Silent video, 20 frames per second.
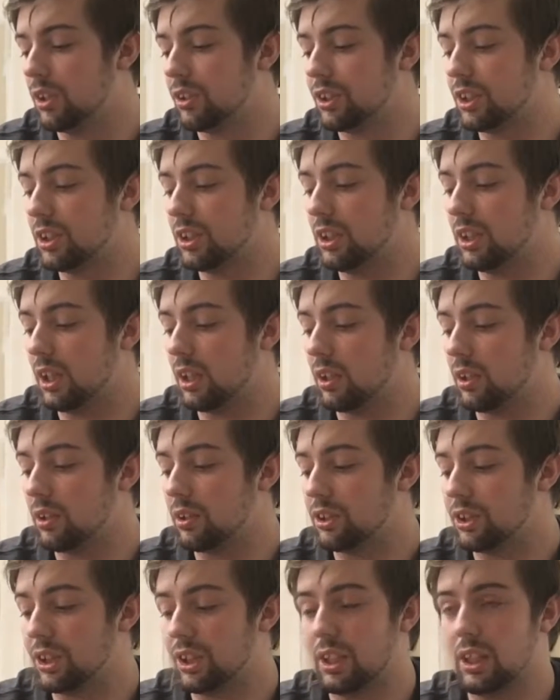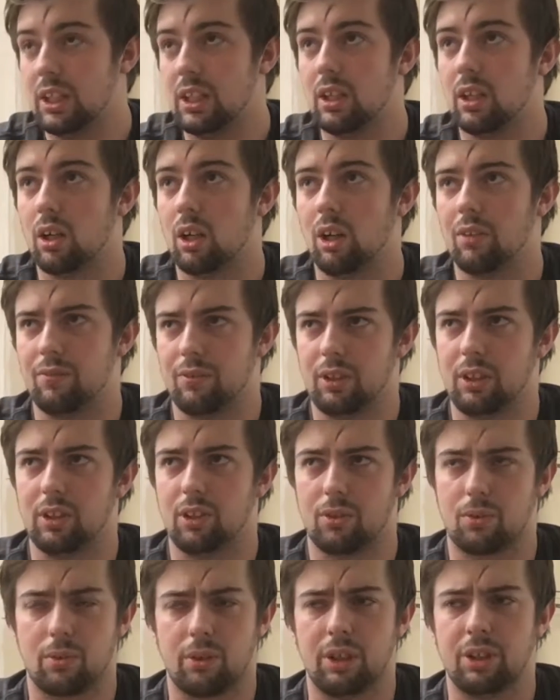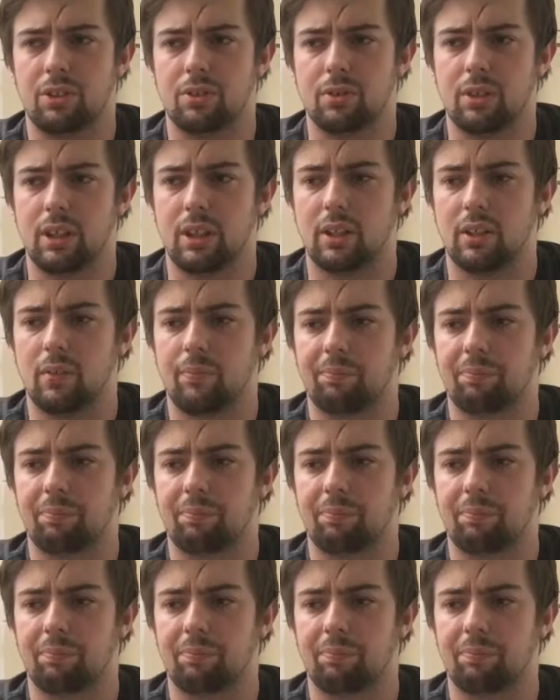She I think agreed to it.